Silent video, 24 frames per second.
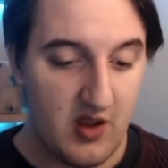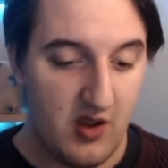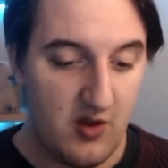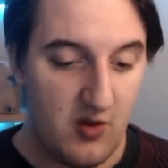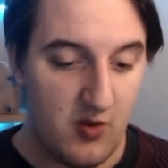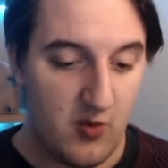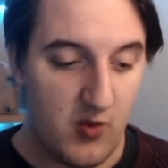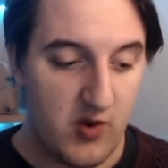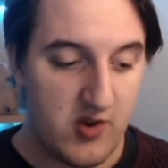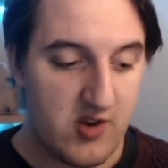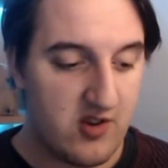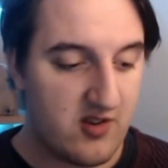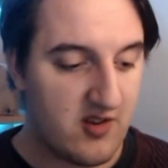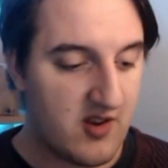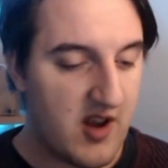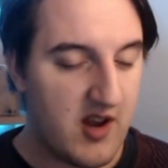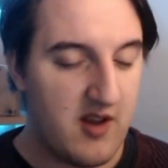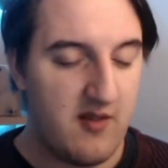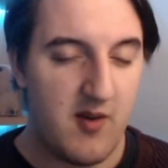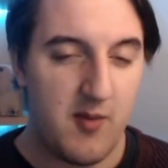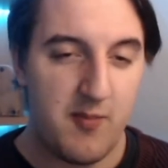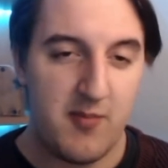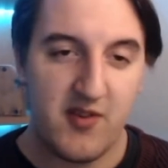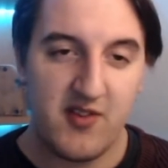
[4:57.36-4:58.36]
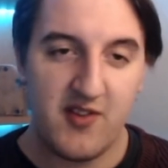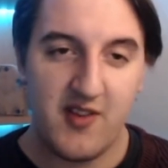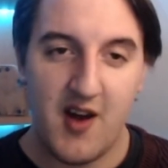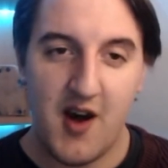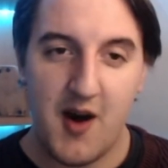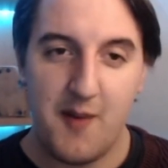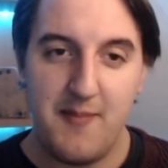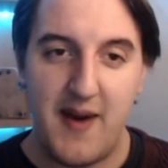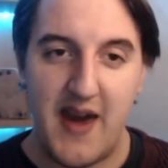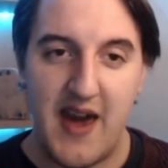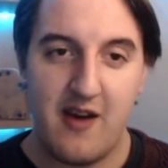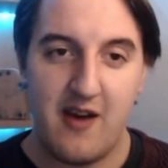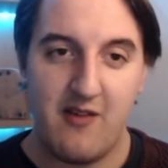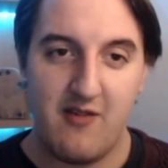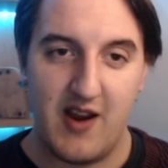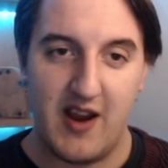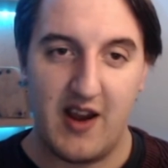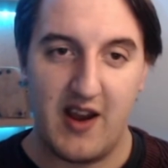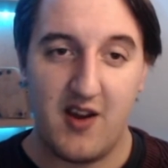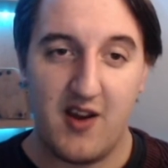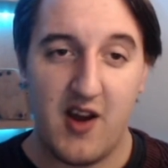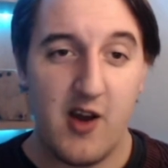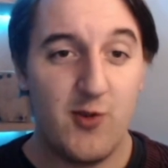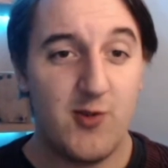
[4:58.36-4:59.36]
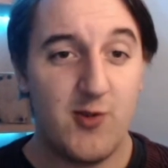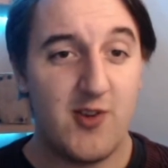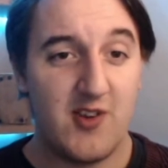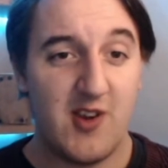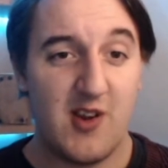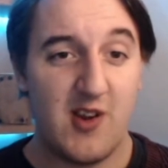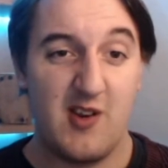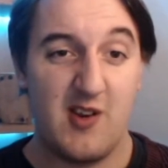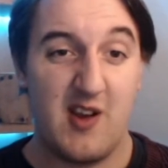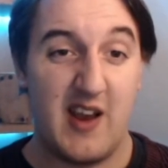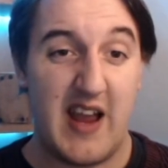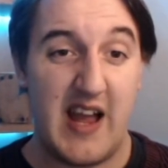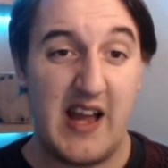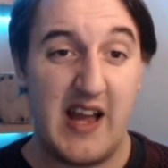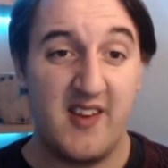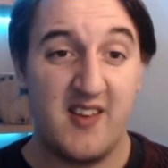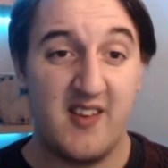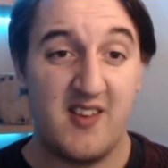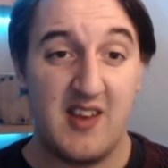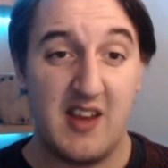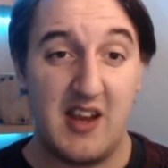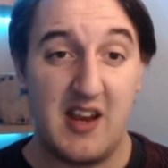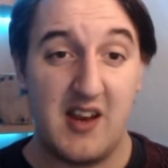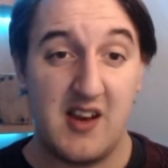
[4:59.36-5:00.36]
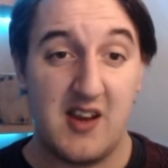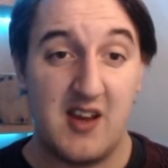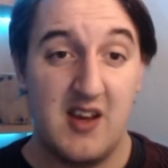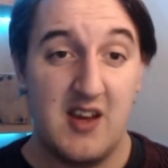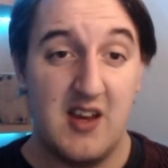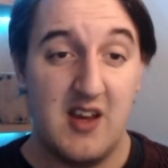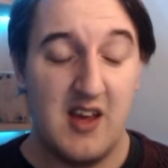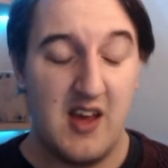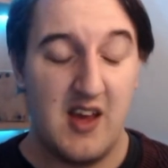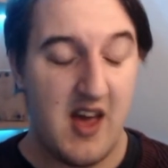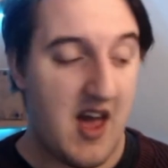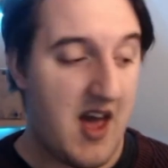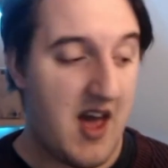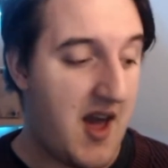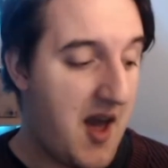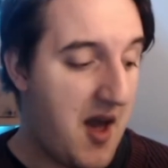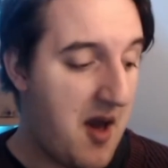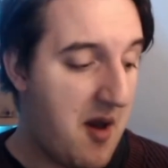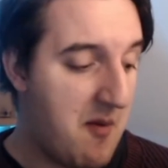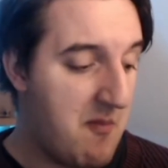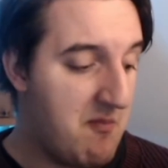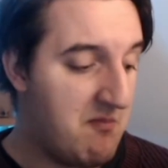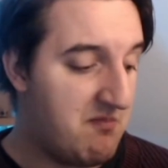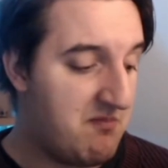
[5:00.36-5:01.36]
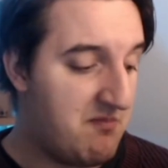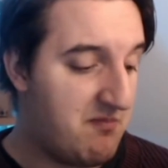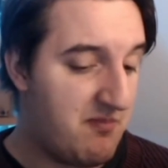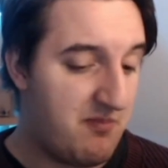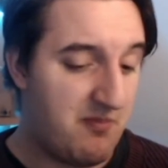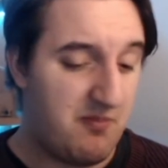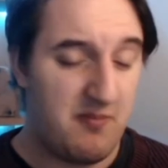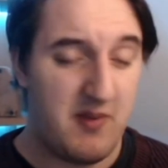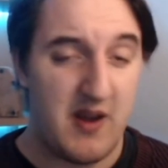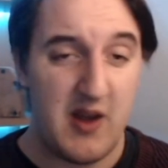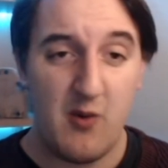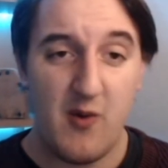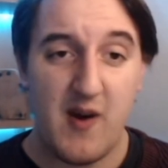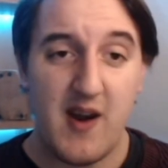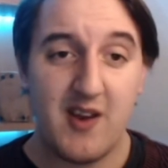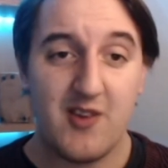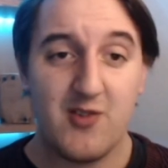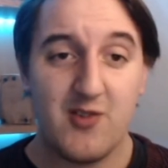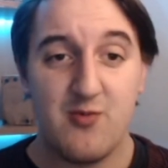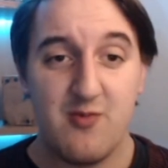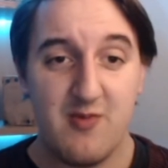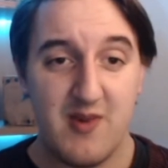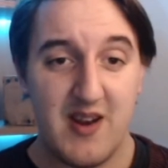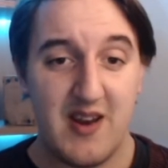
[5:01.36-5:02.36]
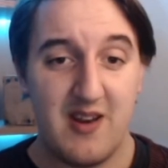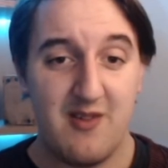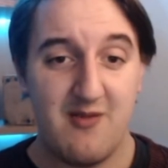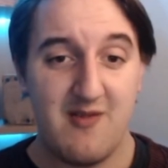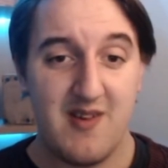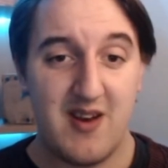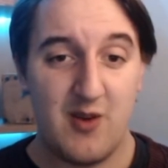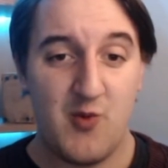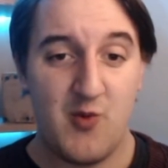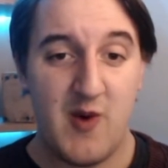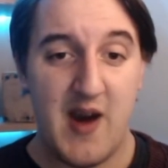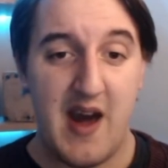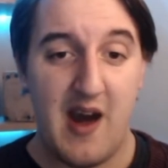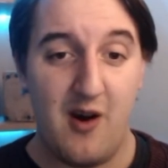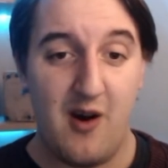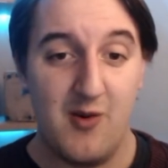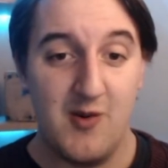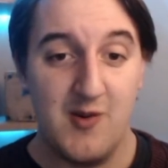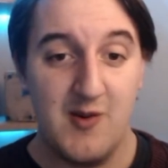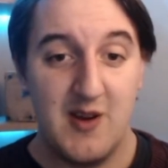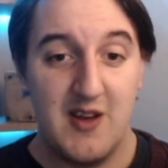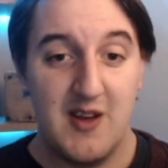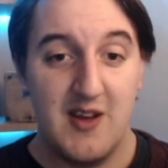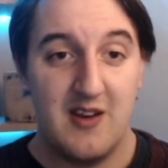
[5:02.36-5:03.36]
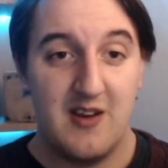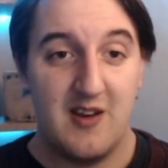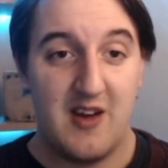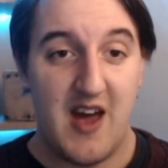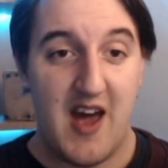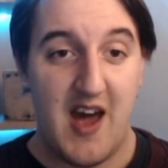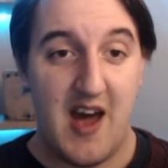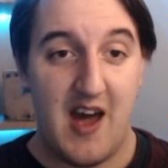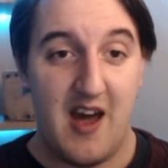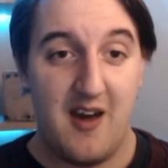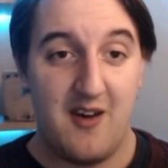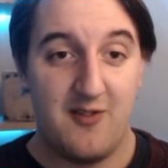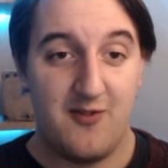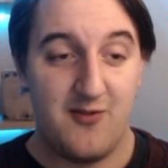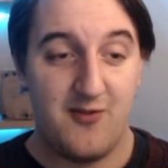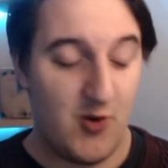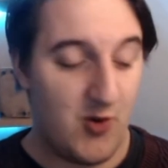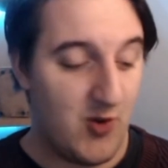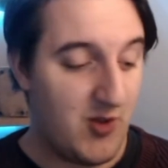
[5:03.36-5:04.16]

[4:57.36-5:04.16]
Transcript: which is kind of a bizarre pairing. And I also don't like aniseed, but it works really, really well. for